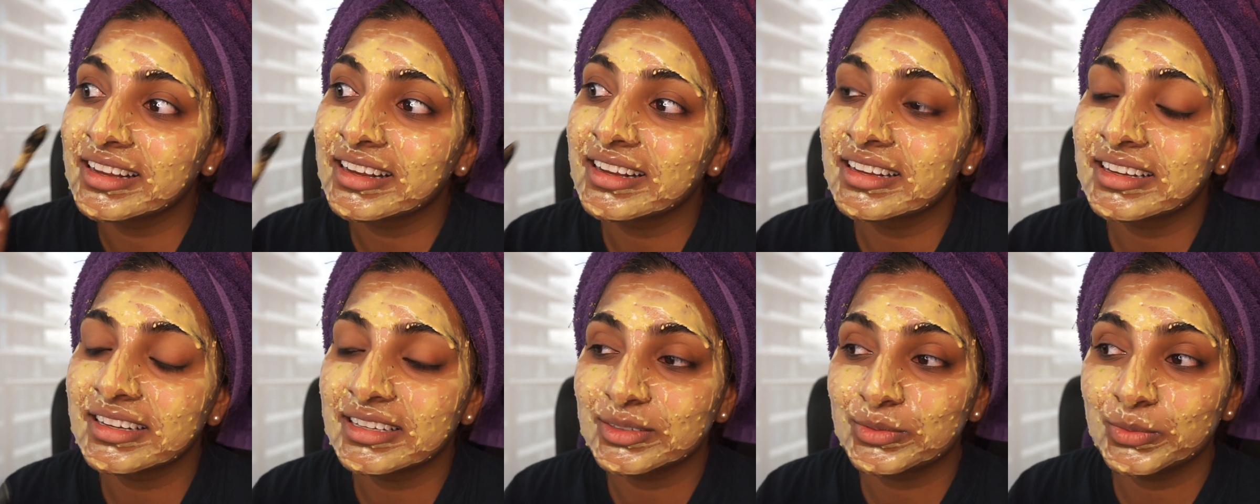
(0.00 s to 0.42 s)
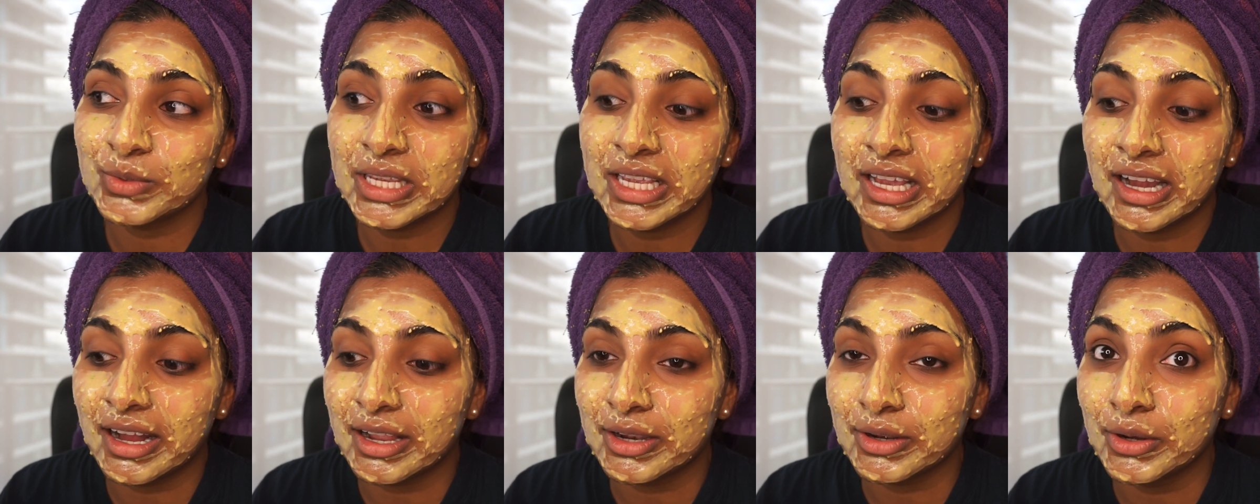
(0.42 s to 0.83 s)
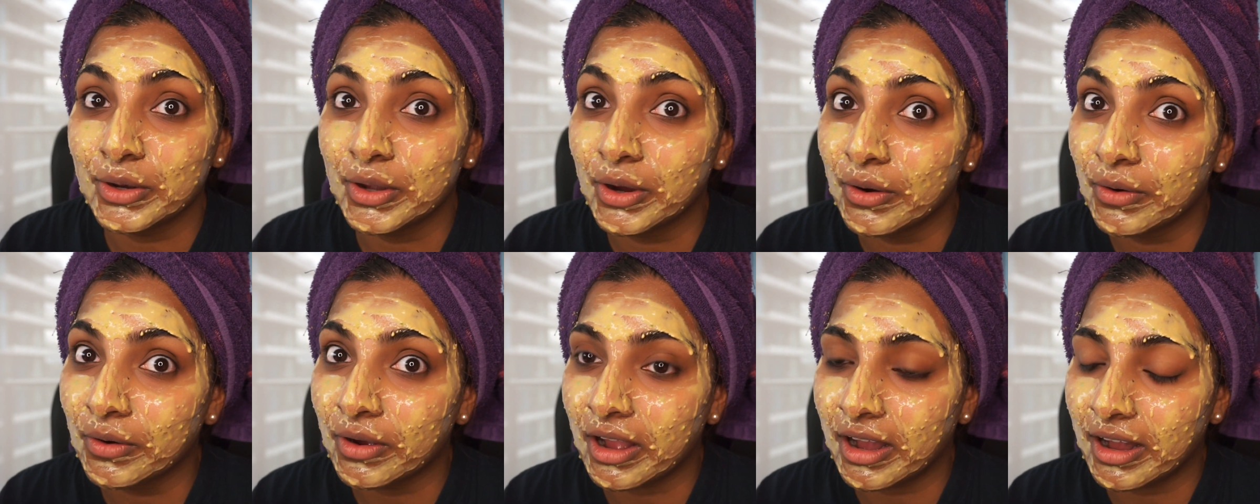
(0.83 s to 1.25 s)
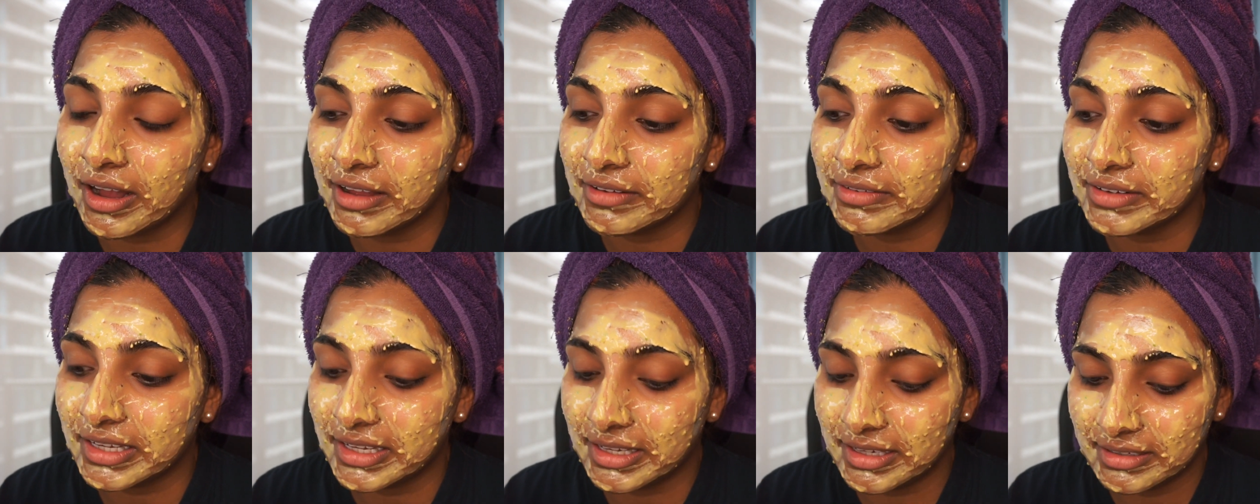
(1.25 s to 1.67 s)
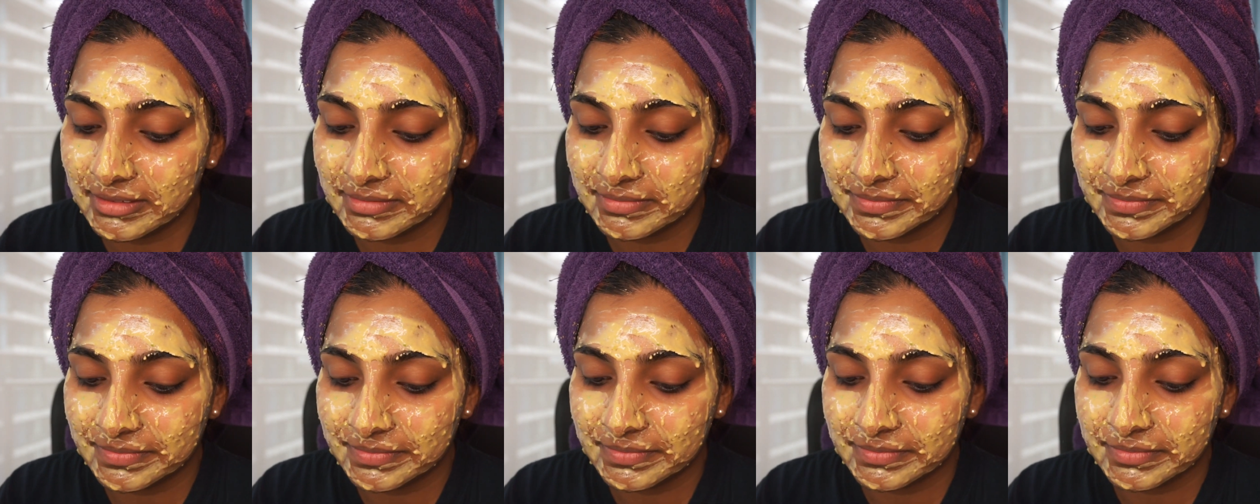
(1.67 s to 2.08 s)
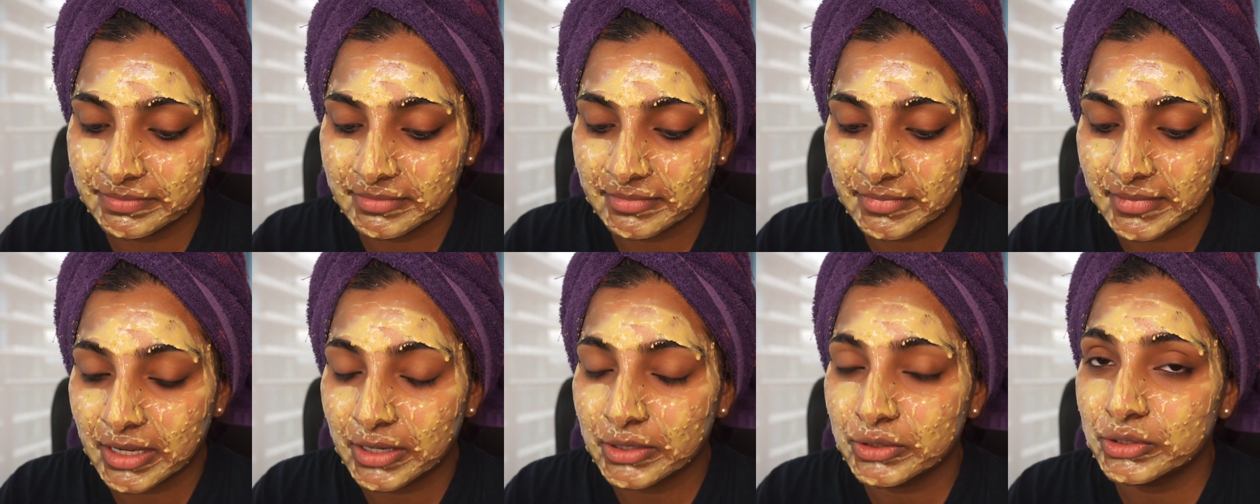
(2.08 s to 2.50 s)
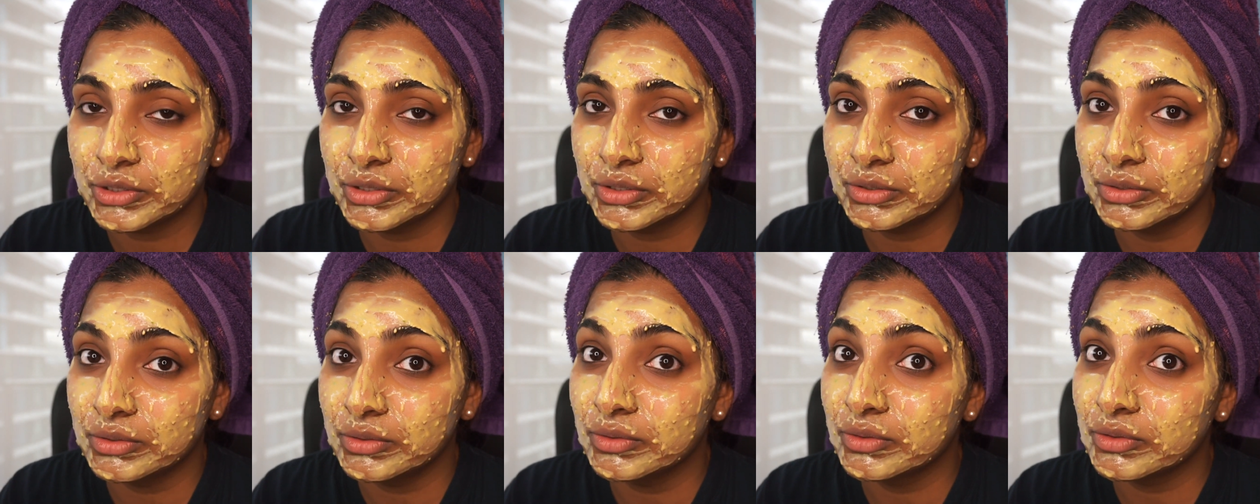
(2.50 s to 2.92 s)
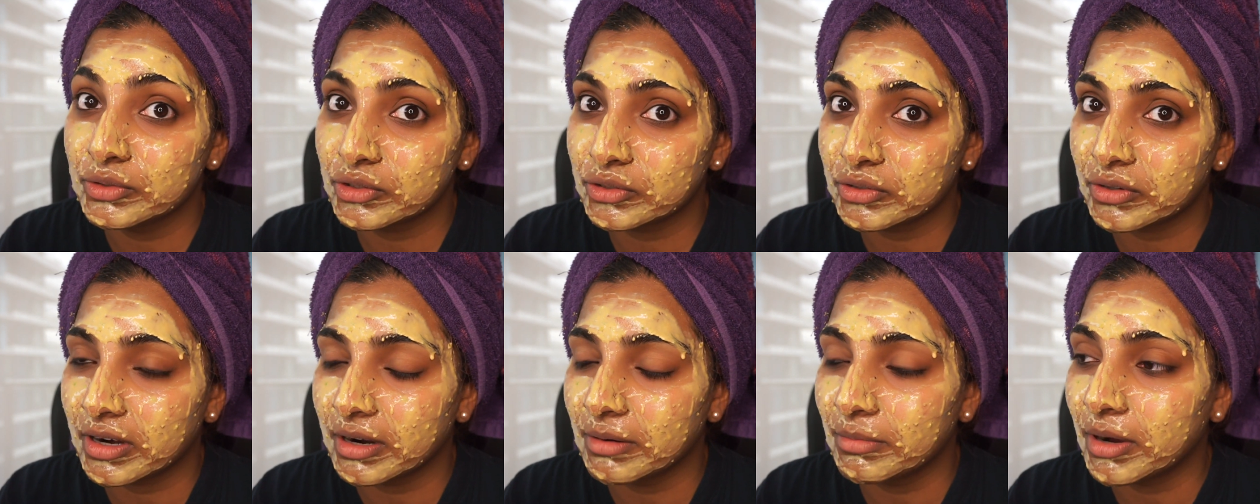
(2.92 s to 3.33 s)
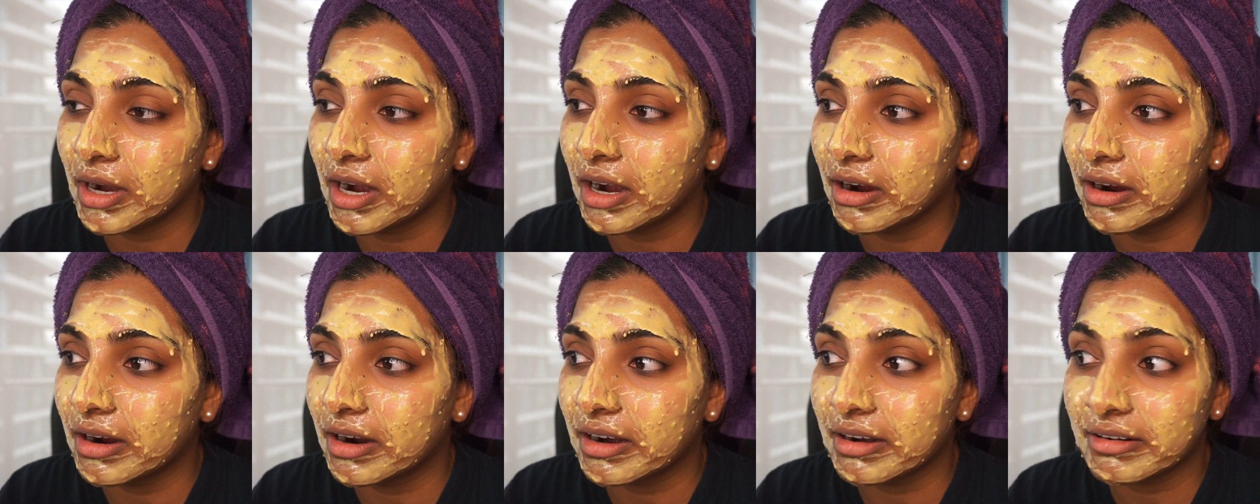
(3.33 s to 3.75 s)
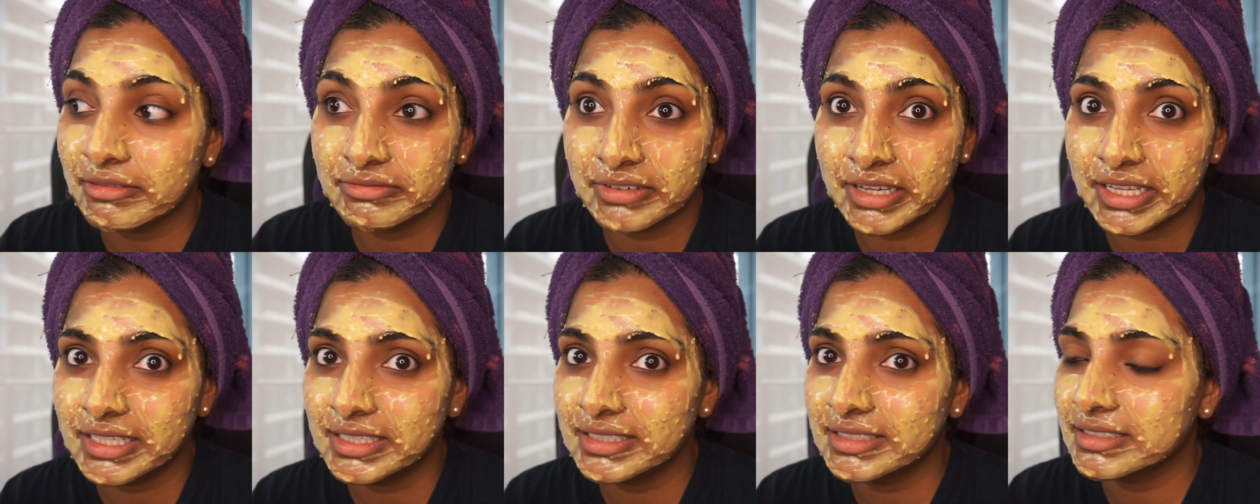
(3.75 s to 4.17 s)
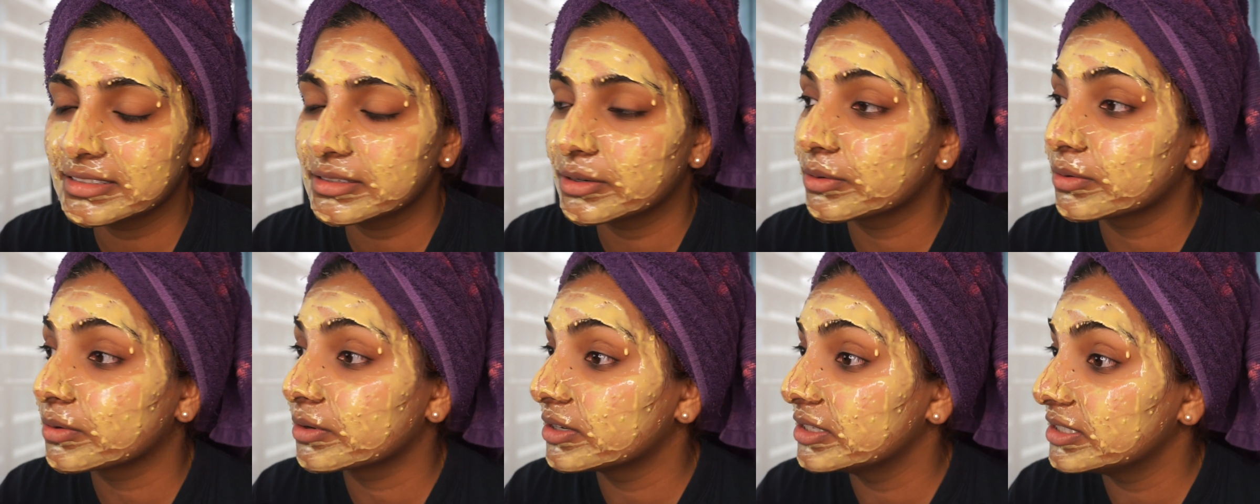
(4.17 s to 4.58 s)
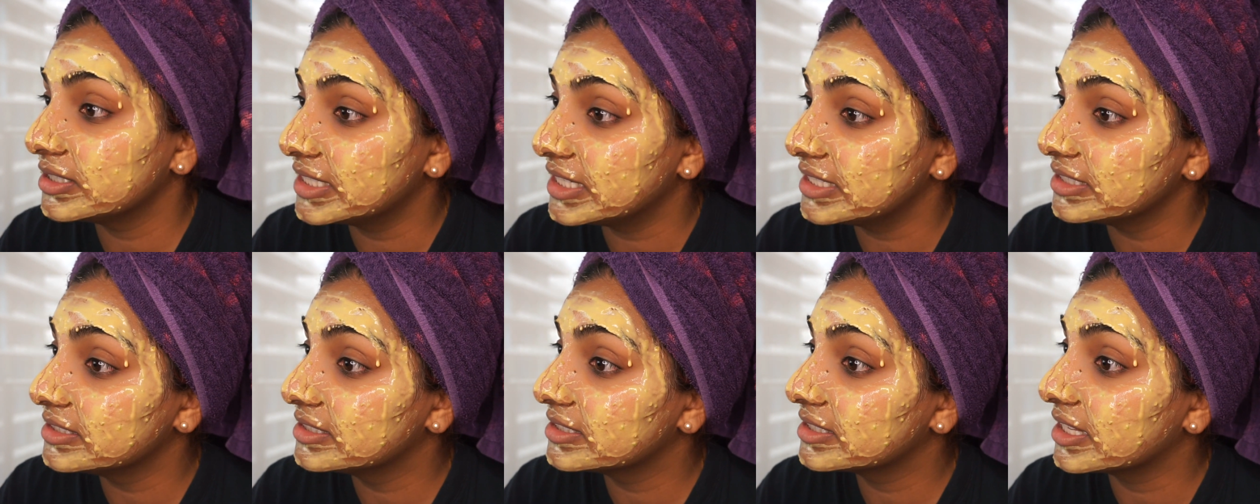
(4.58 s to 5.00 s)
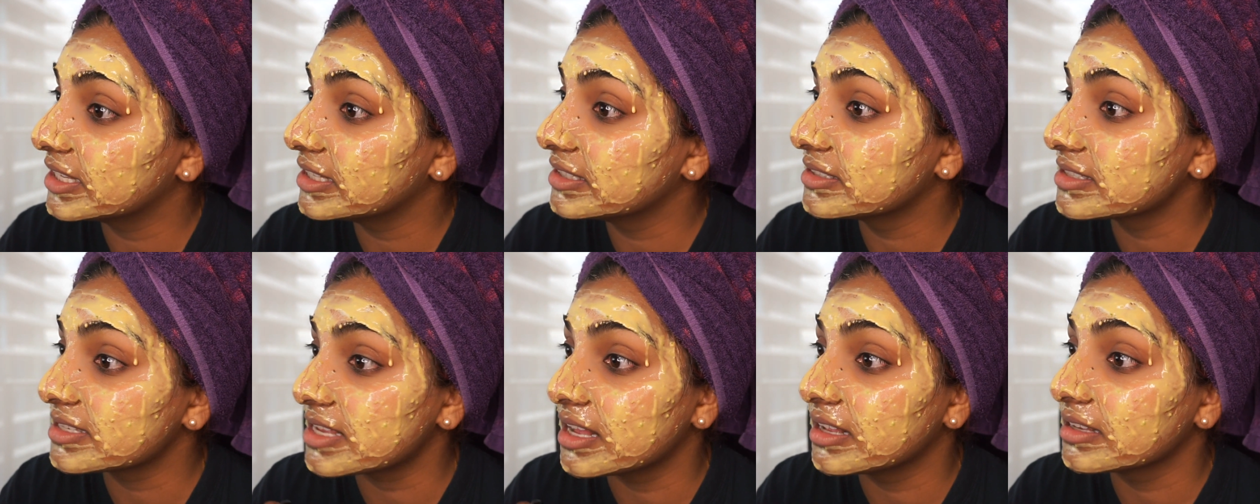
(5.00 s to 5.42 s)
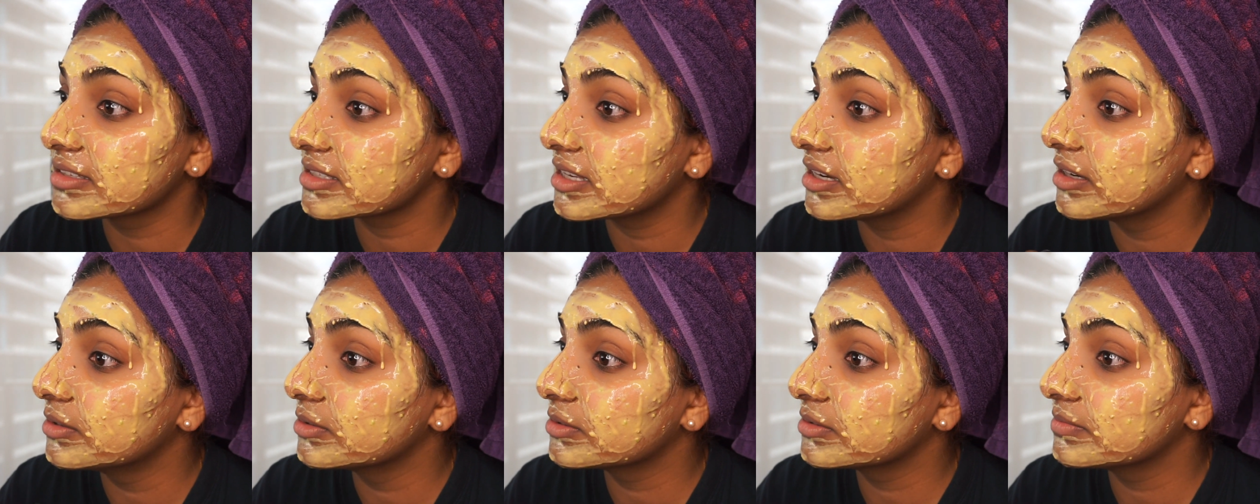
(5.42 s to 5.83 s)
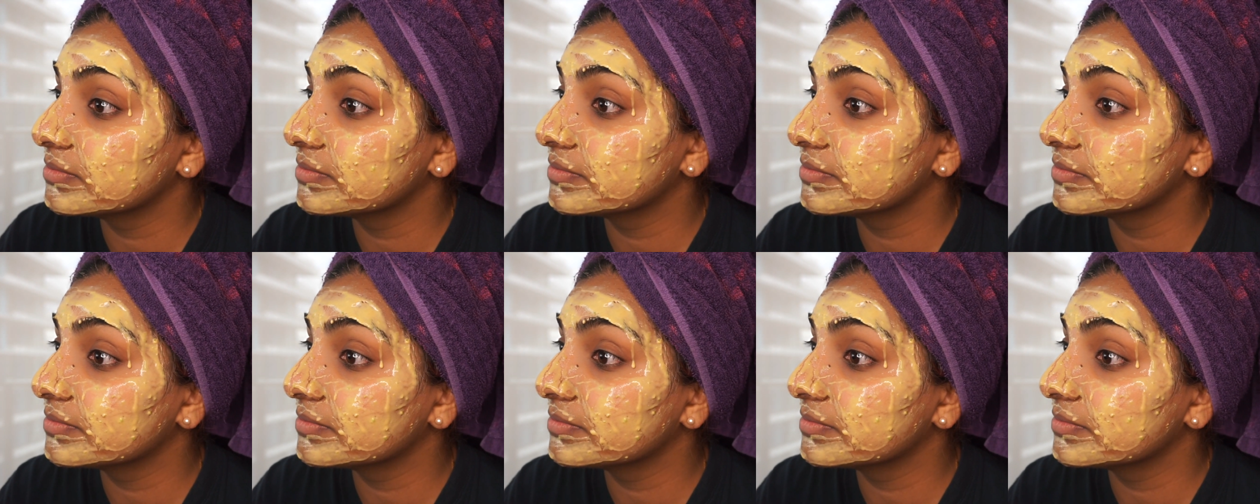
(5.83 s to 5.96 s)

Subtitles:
Because we got no coffee to scrub our face or dead skin cells out.